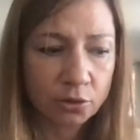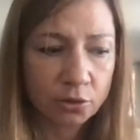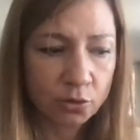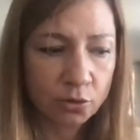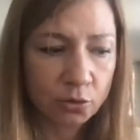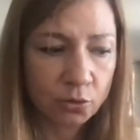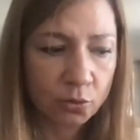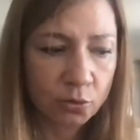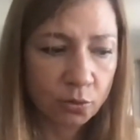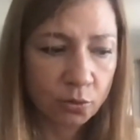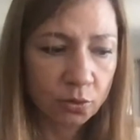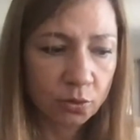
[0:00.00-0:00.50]

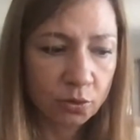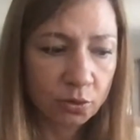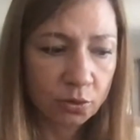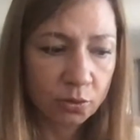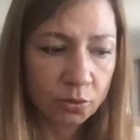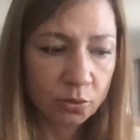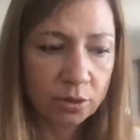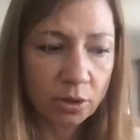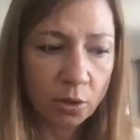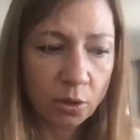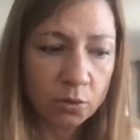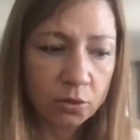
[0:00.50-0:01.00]
to
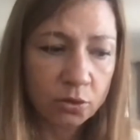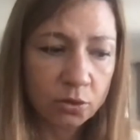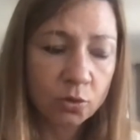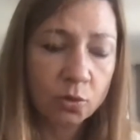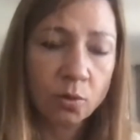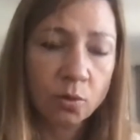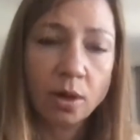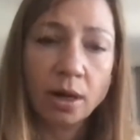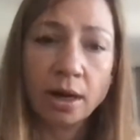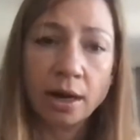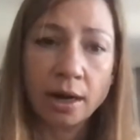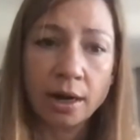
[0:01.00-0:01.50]
those
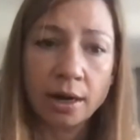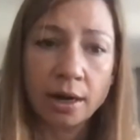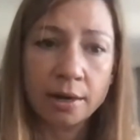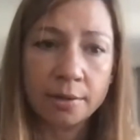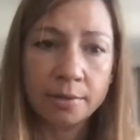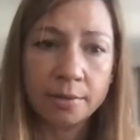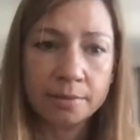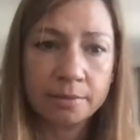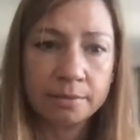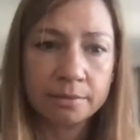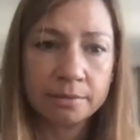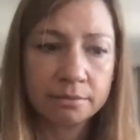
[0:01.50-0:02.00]
who
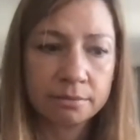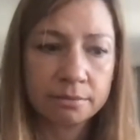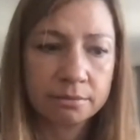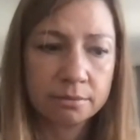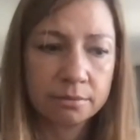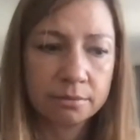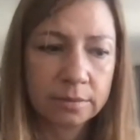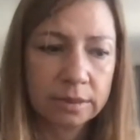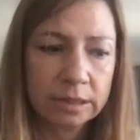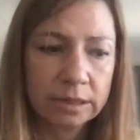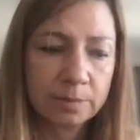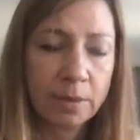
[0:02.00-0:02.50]
are
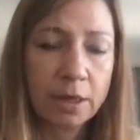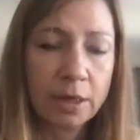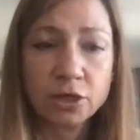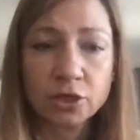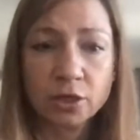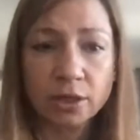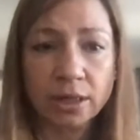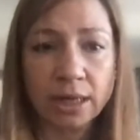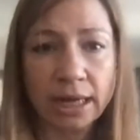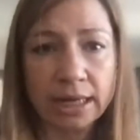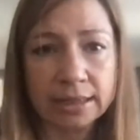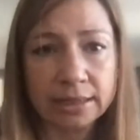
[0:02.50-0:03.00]

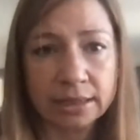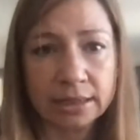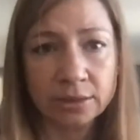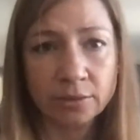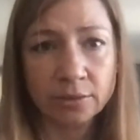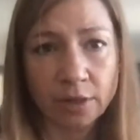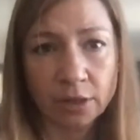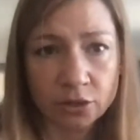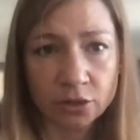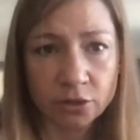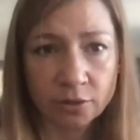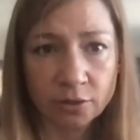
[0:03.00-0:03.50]
specialized
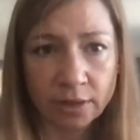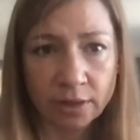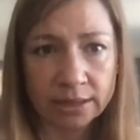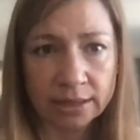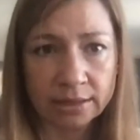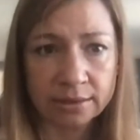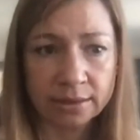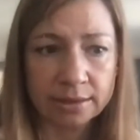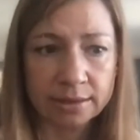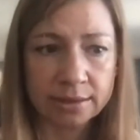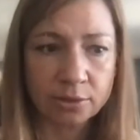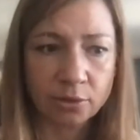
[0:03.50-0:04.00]
in
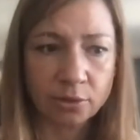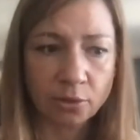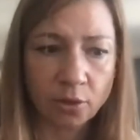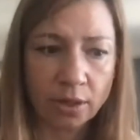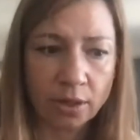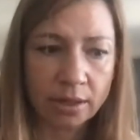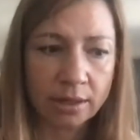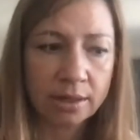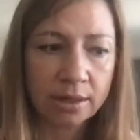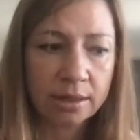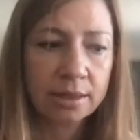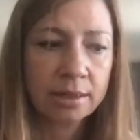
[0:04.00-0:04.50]
regenerating the
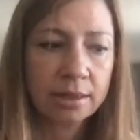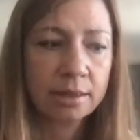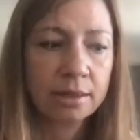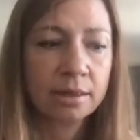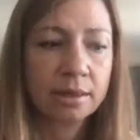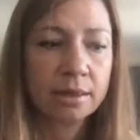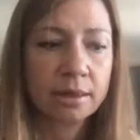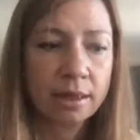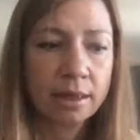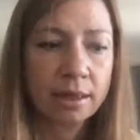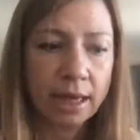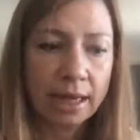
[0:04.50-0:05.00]
soil,
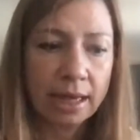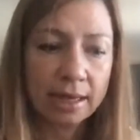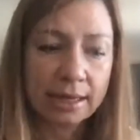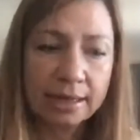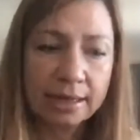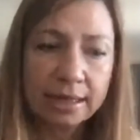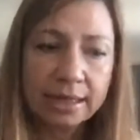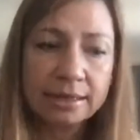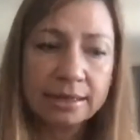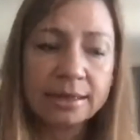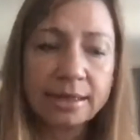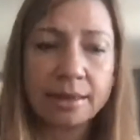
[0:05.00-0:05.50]

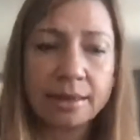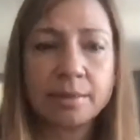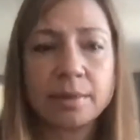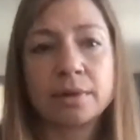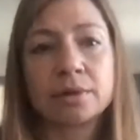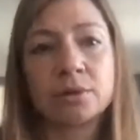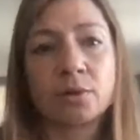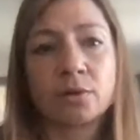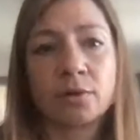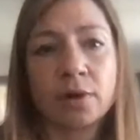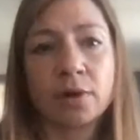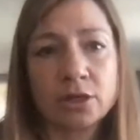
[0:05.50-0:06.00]
and lead
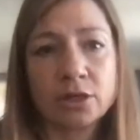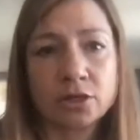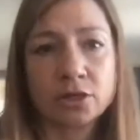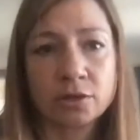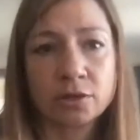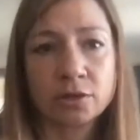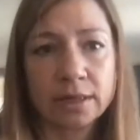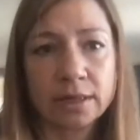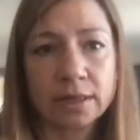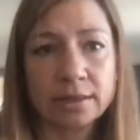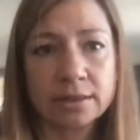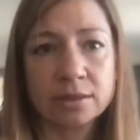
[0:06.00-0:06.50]
them to
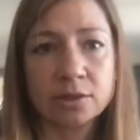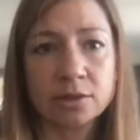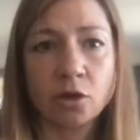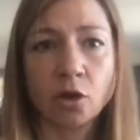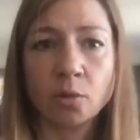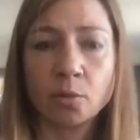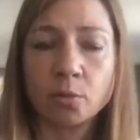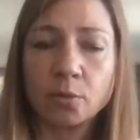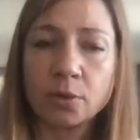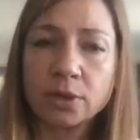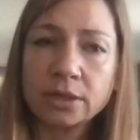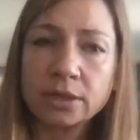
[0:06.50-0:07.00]
regenerate the
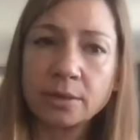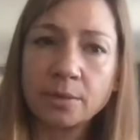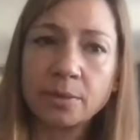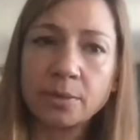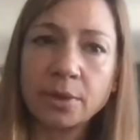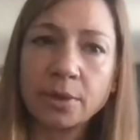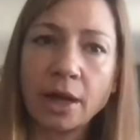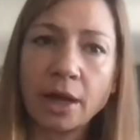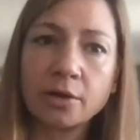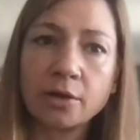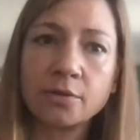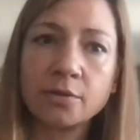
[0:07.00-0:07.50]
soil, bring the
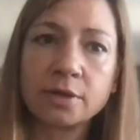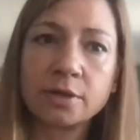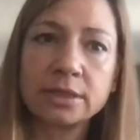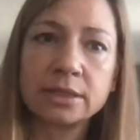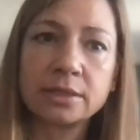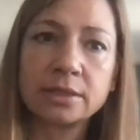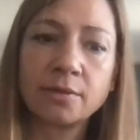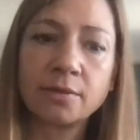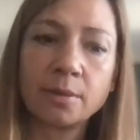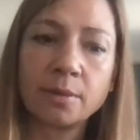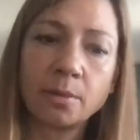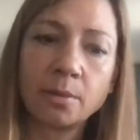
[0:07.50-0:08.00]

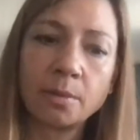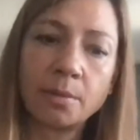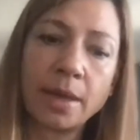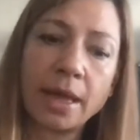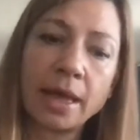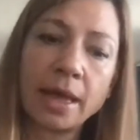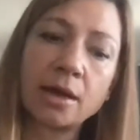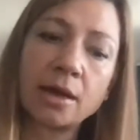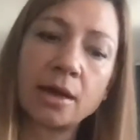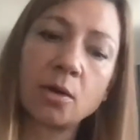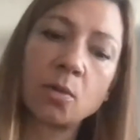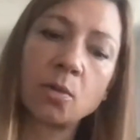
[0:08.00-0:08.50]
biodiversity
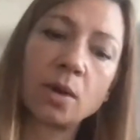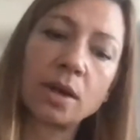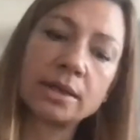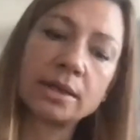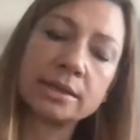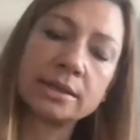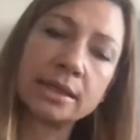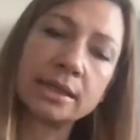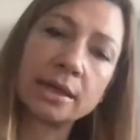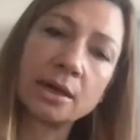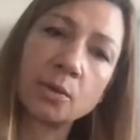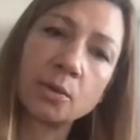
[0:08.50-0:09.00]
back
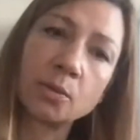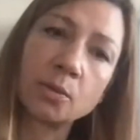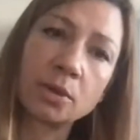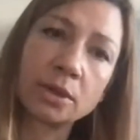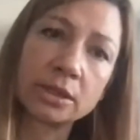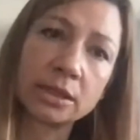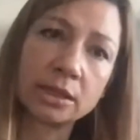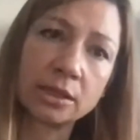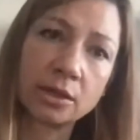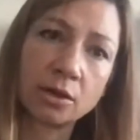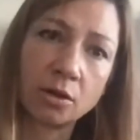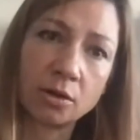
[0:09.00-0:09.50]
while they are
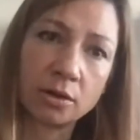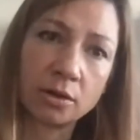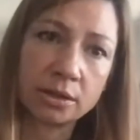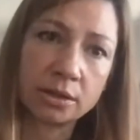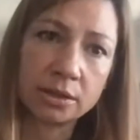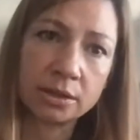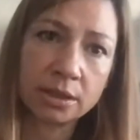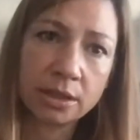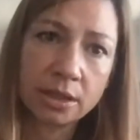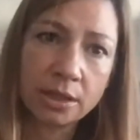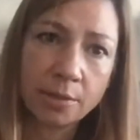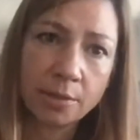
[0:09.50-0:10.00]
working
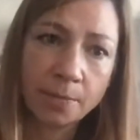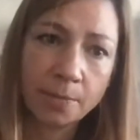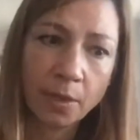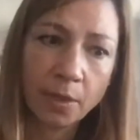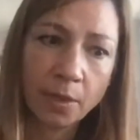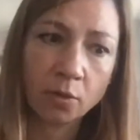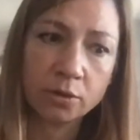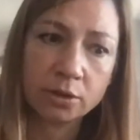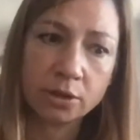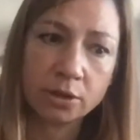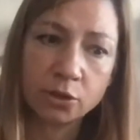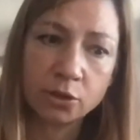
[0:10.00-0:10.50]
on
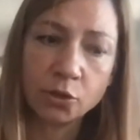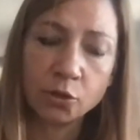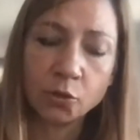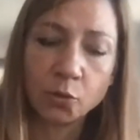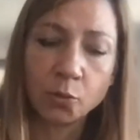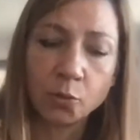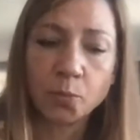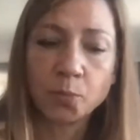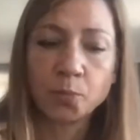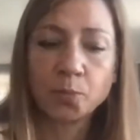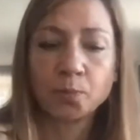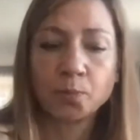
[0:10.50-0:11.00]
the
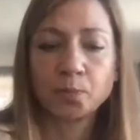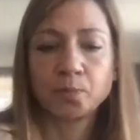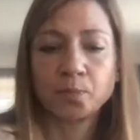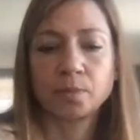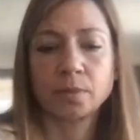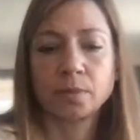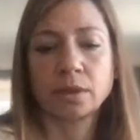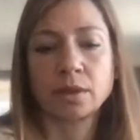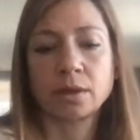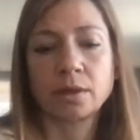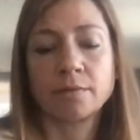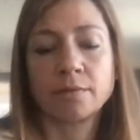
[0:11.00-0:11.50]
new
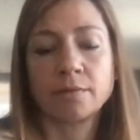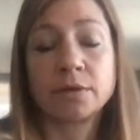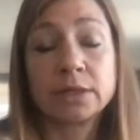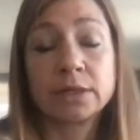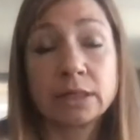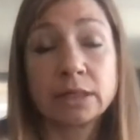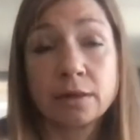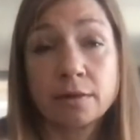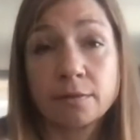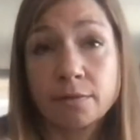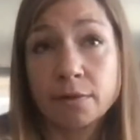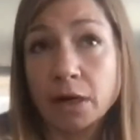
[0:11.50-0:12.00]

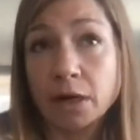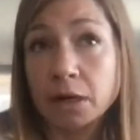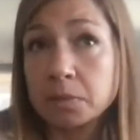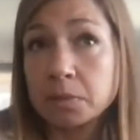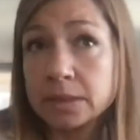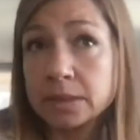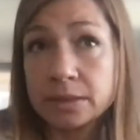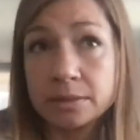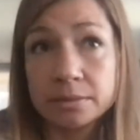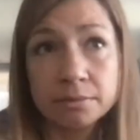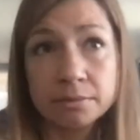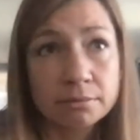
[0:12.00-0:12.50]
vertical
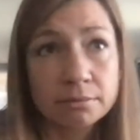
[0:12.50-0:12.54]
farms,